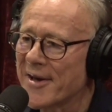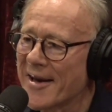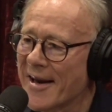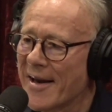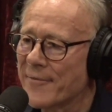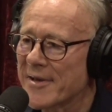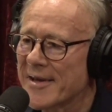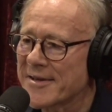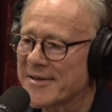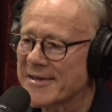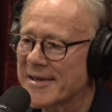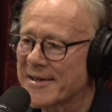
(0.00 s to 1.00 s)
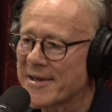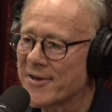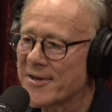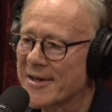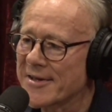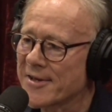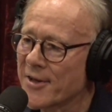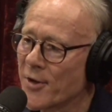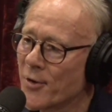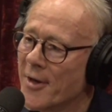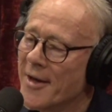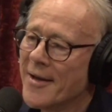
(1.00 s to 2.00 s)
and 11,600 years ago